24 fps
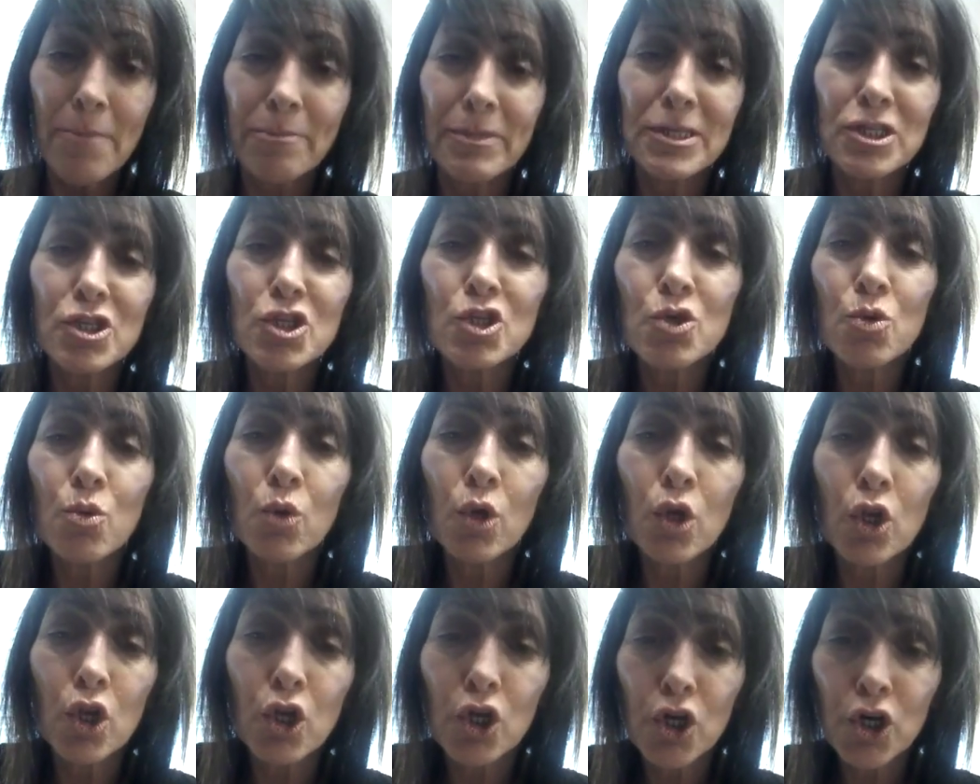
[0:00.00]
But you
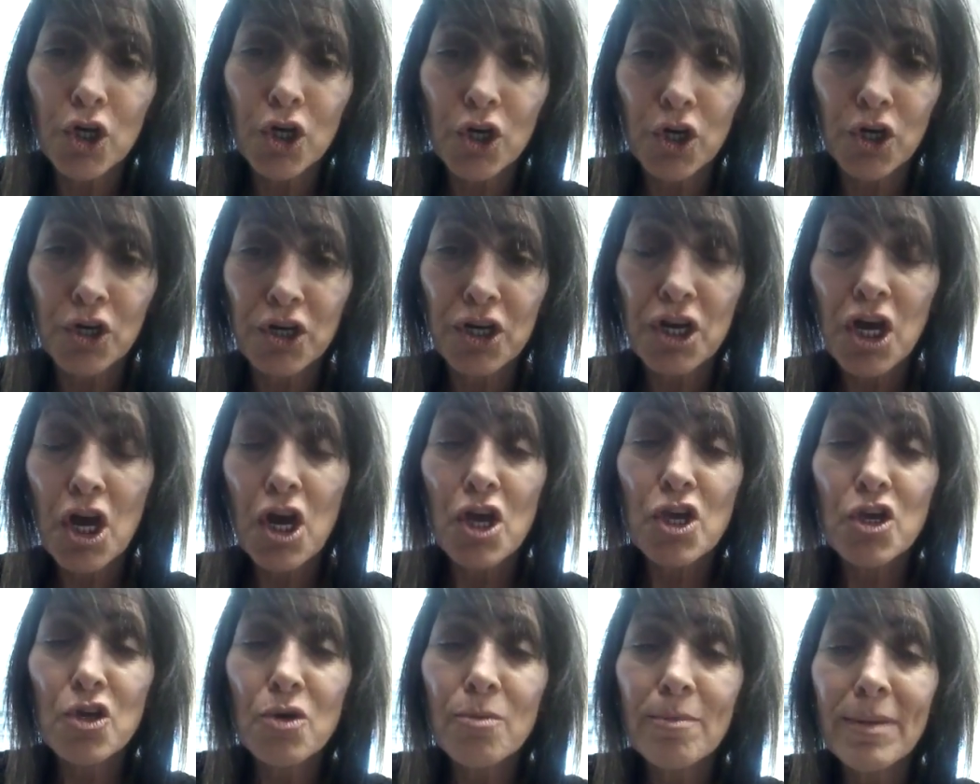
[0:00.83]
learn.
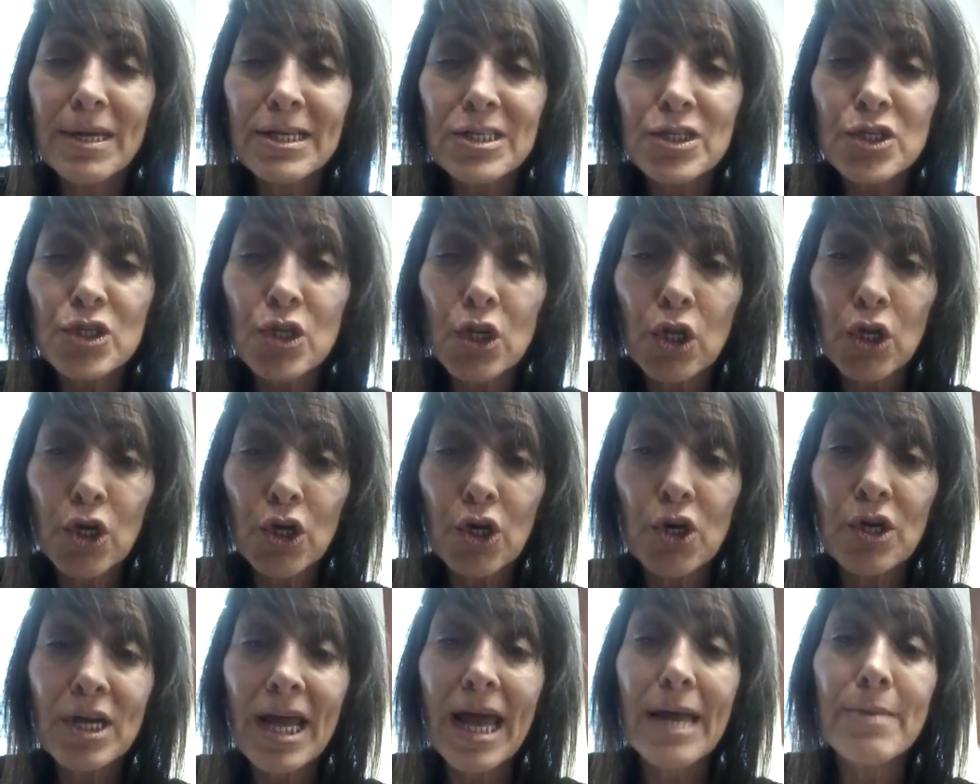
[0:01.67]
You must
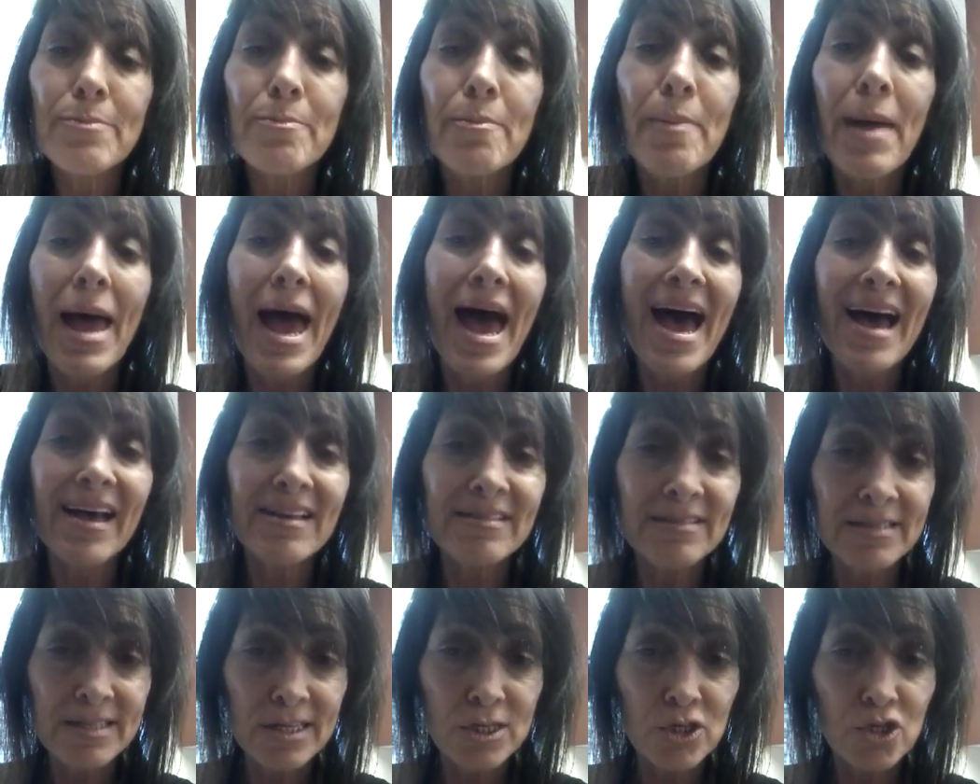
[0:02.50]
learn and
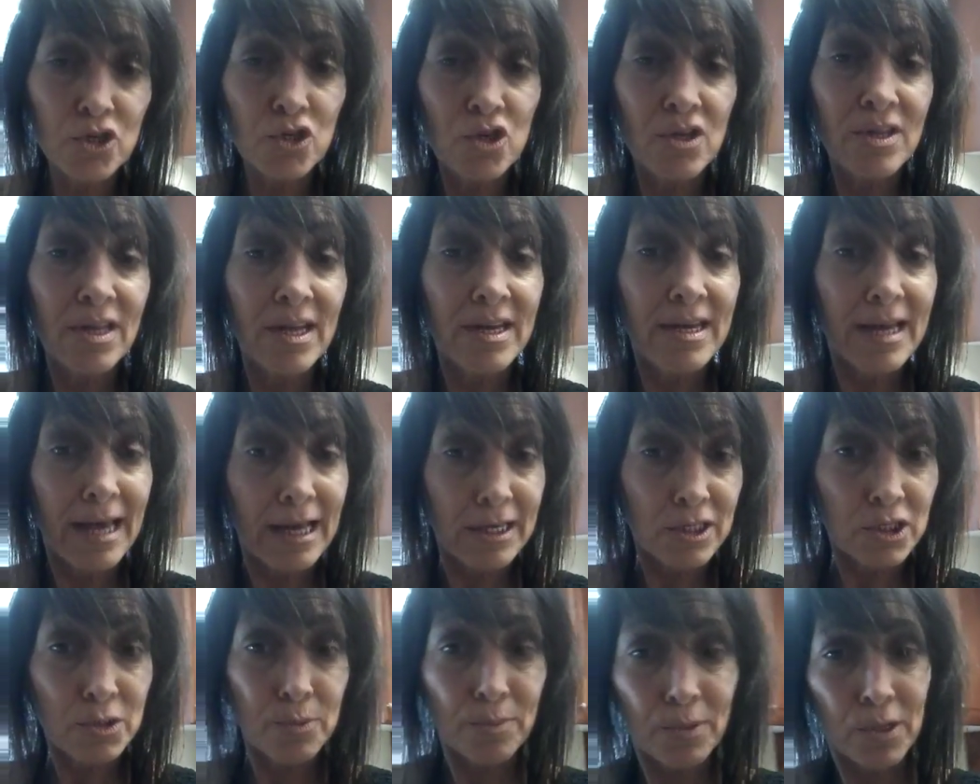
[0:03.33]
pass it to the
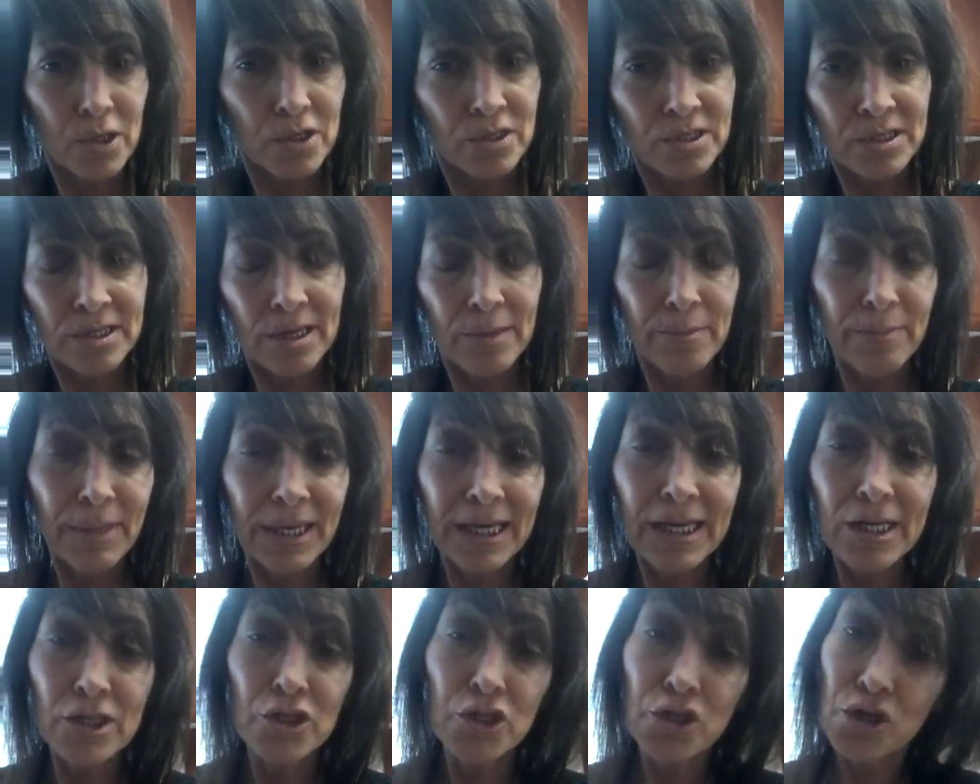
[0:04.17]
next person,
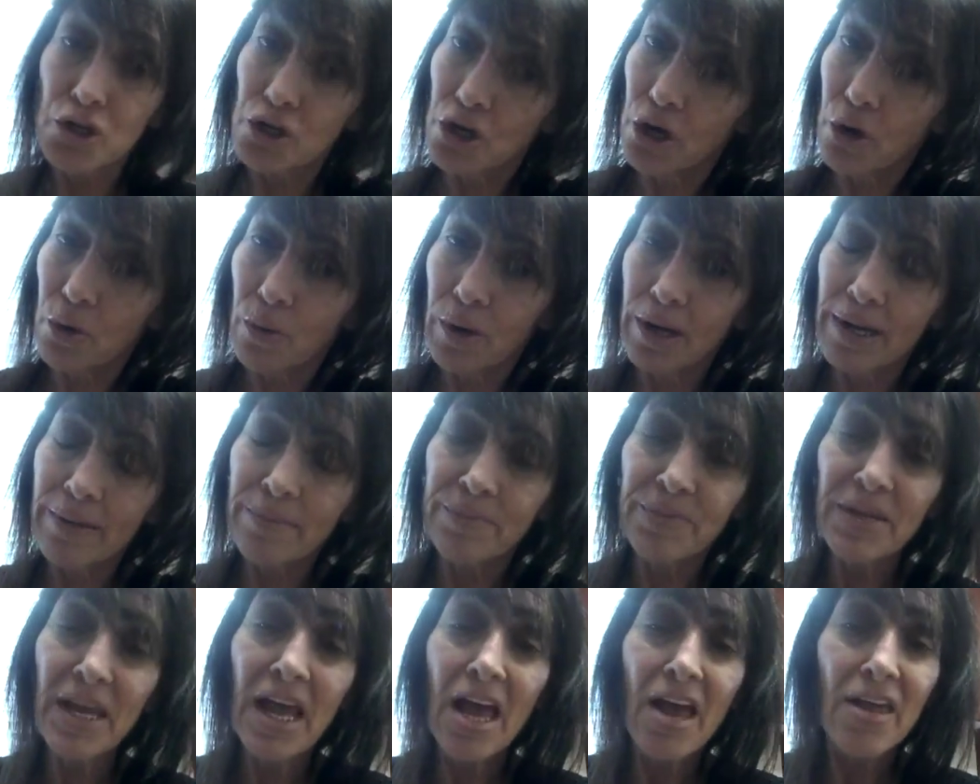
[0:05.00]
because you know what?